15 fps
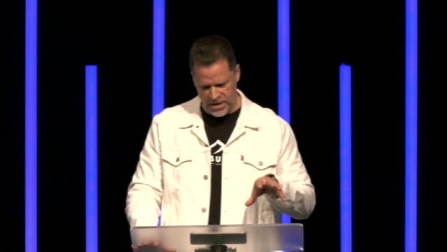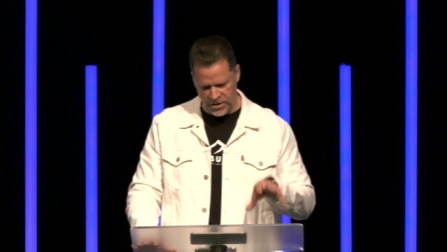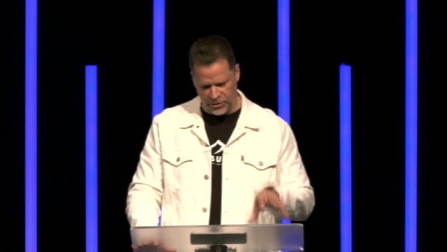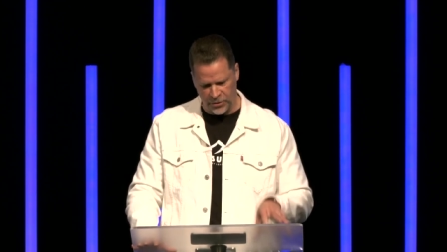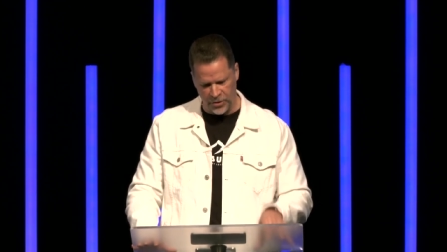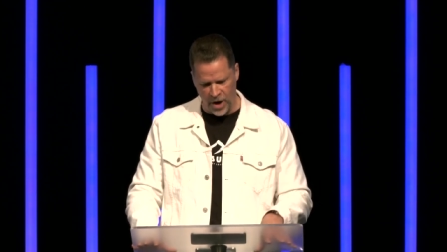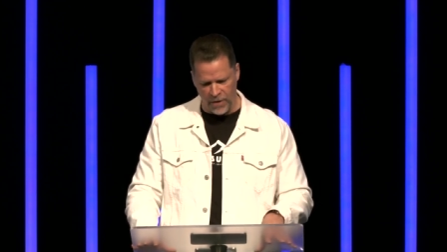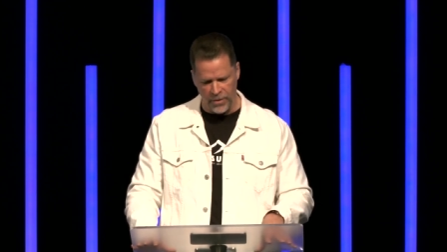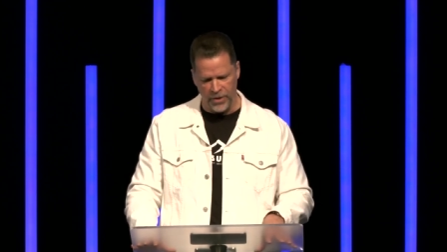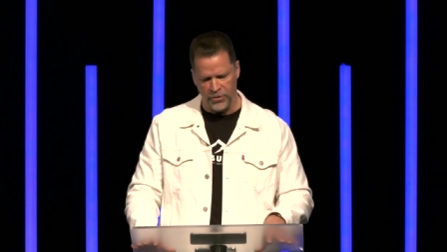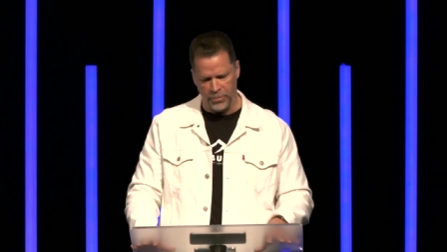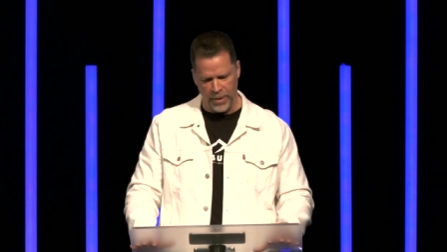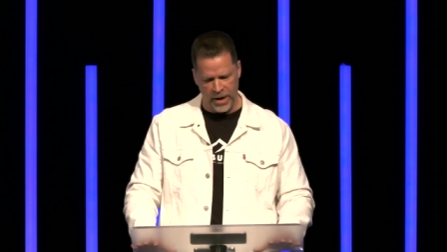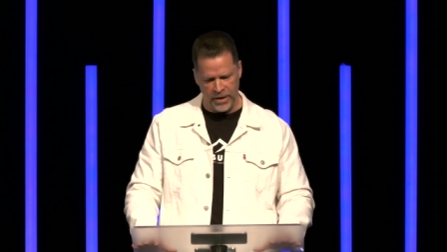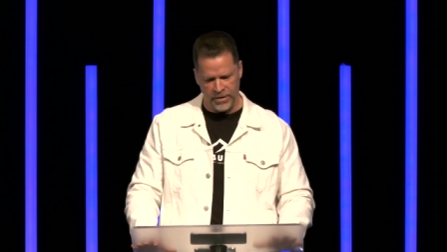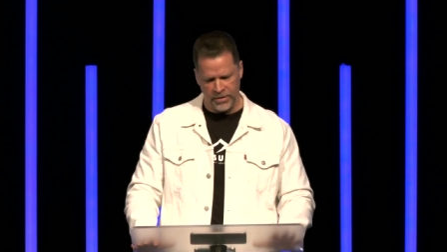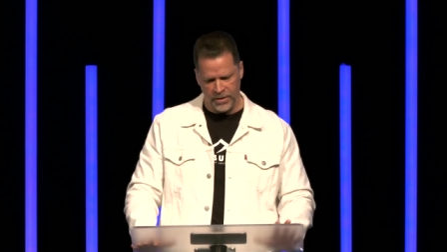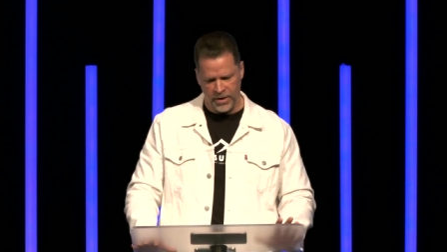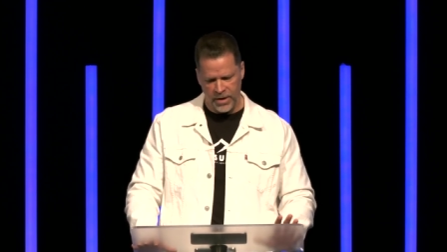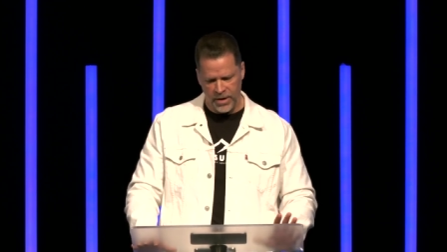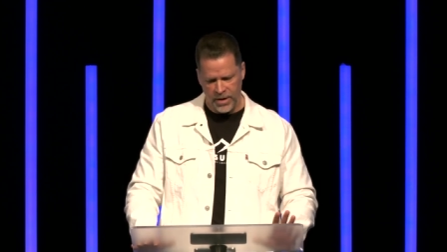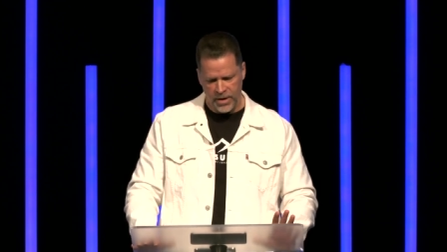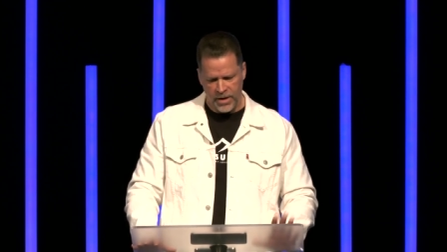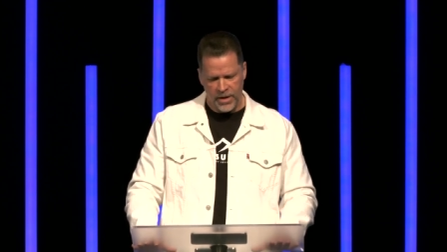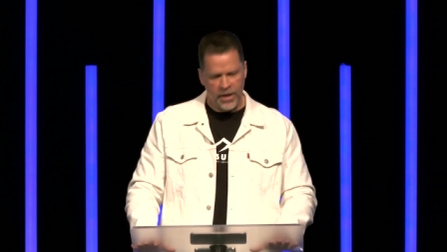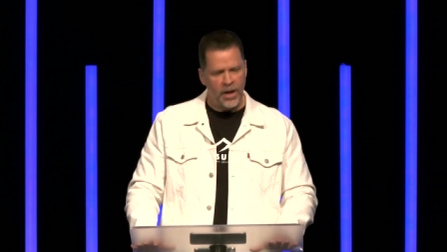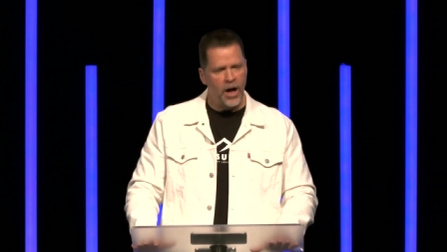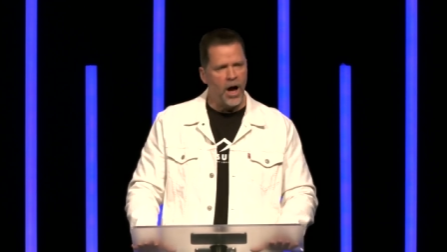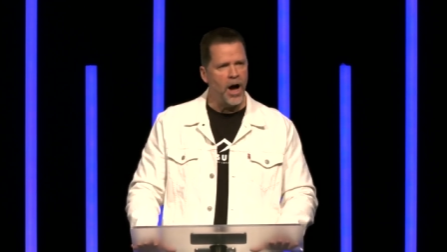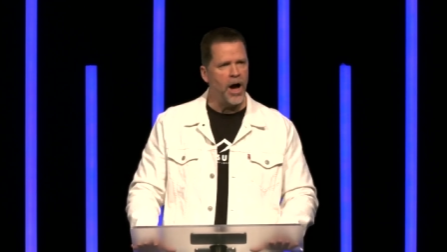Discouragement.
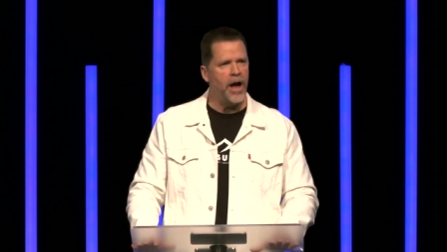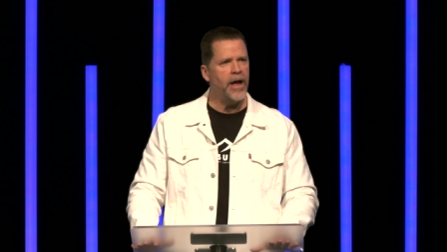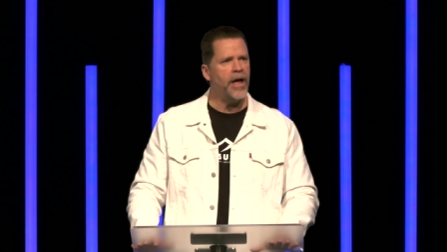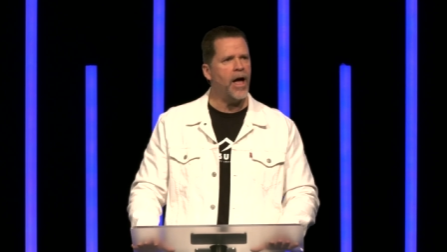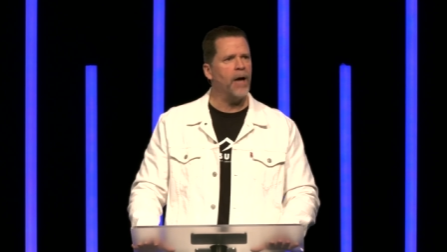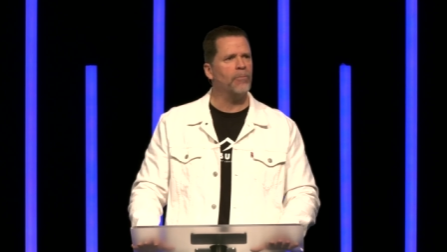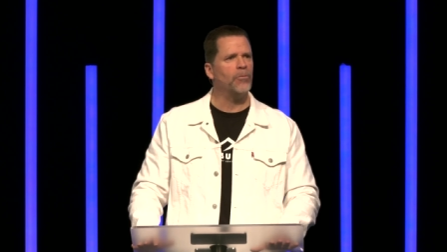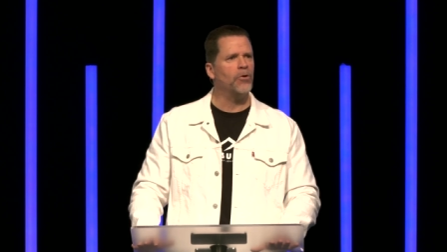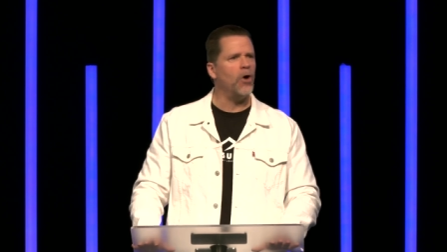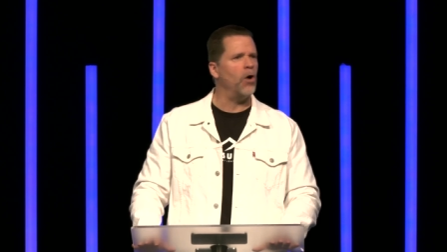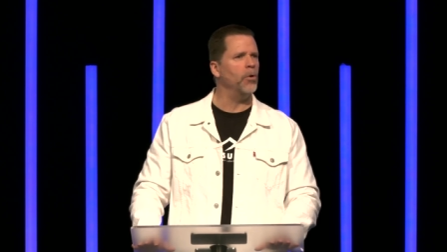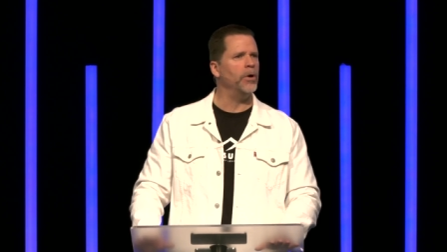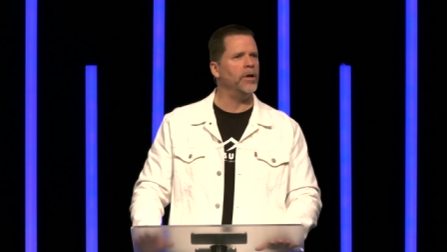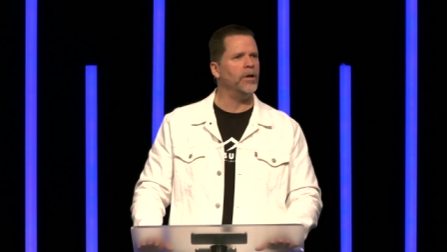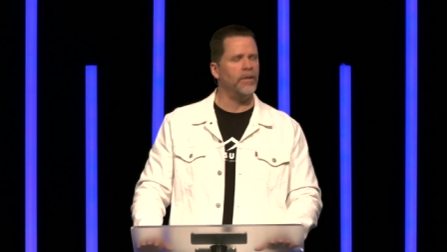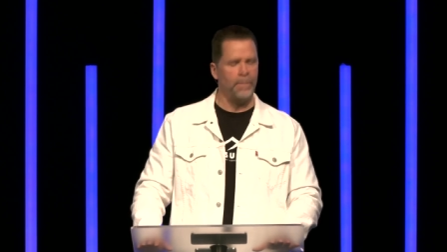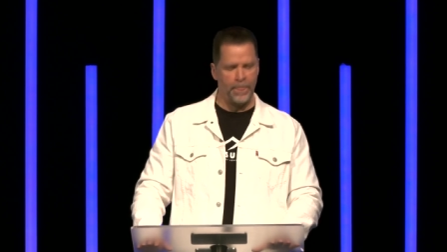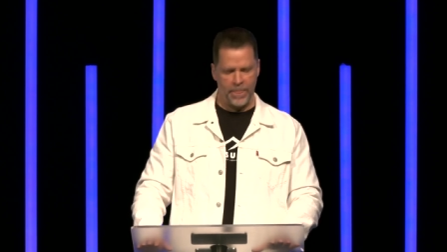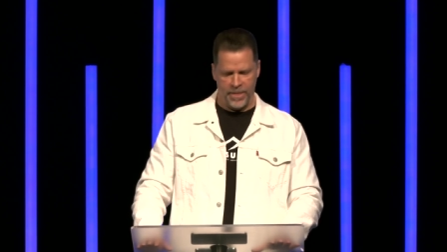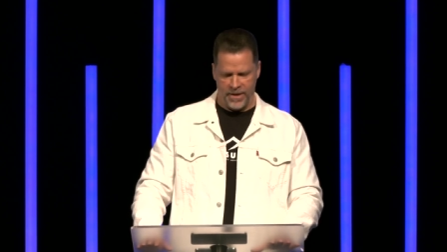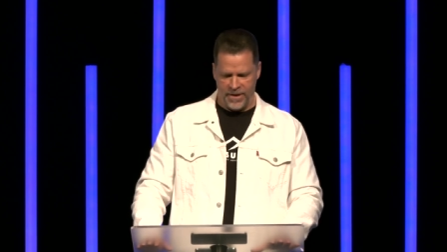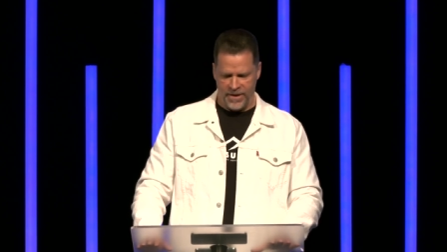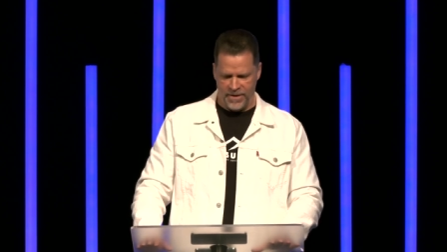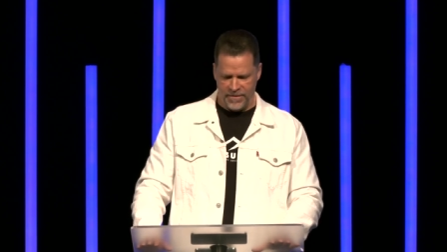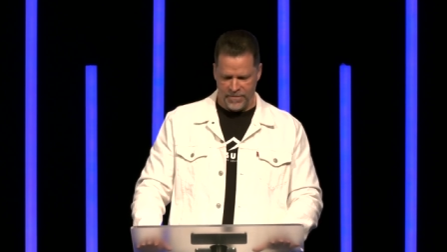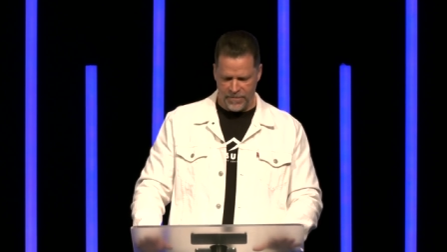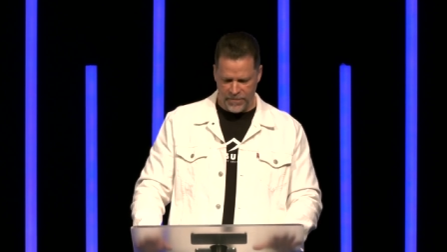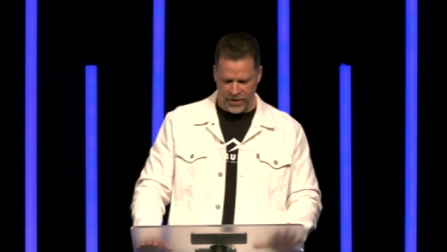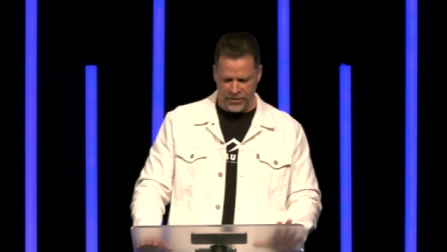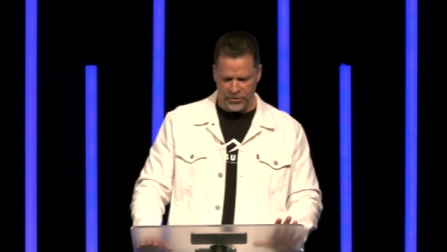I am going
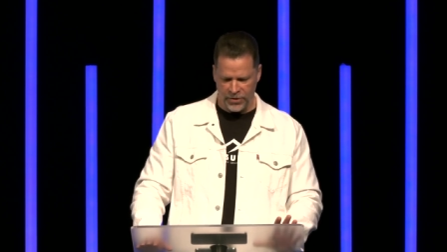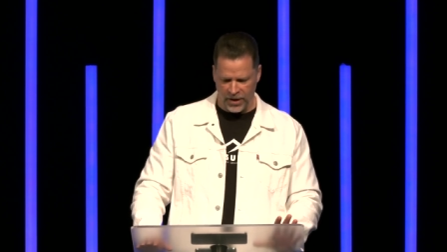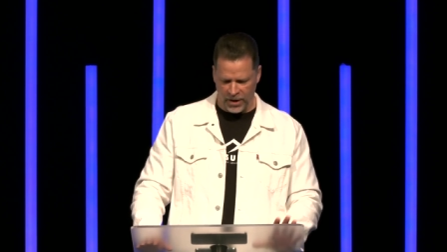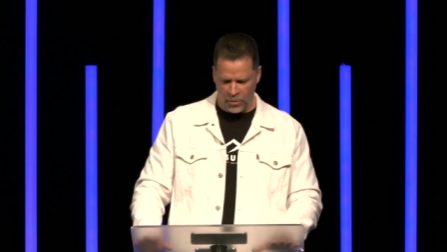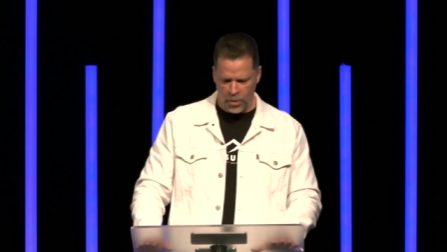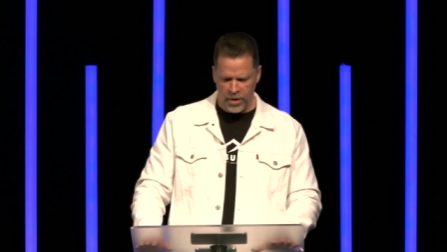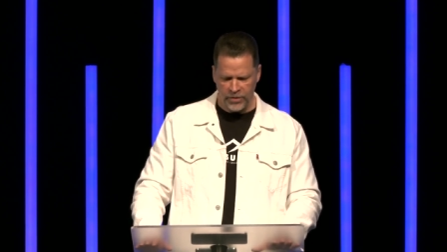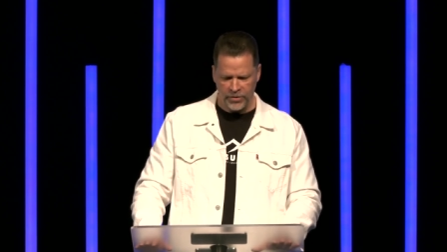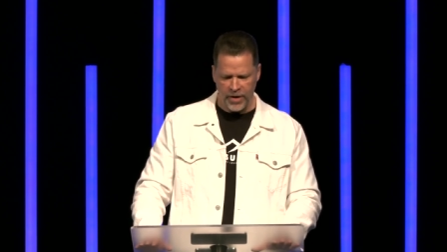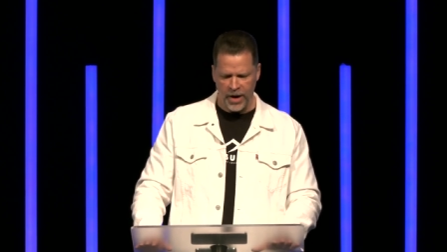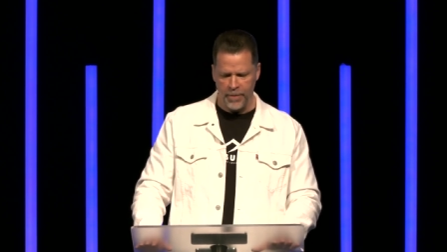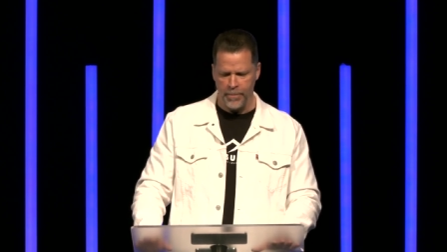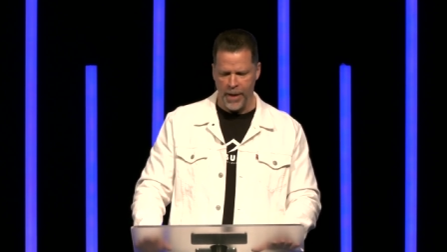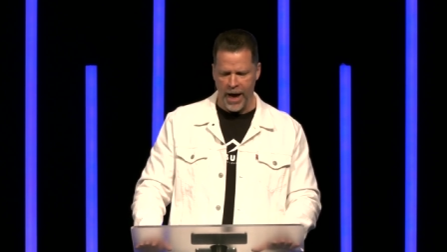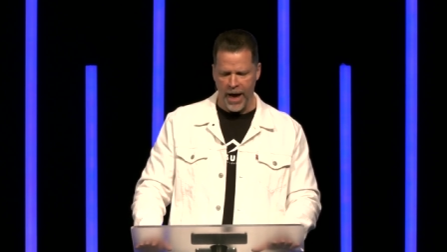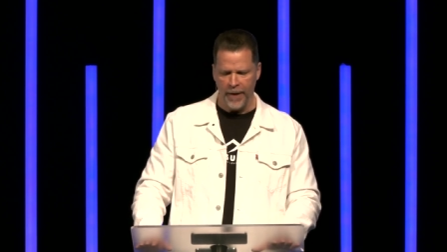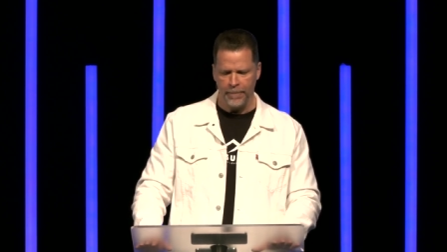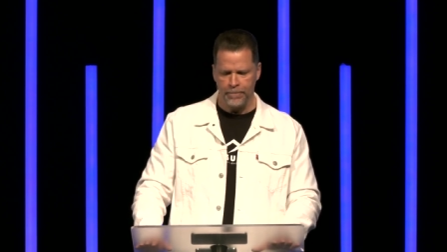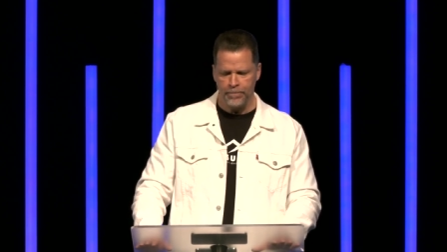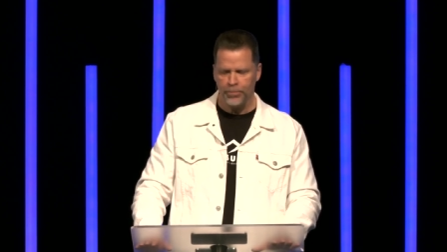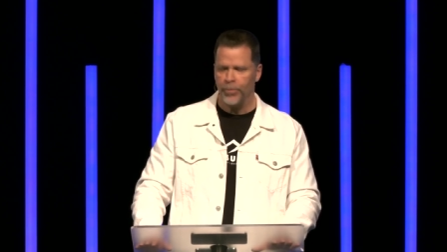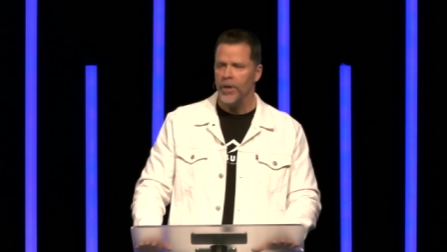fishing. What is that about?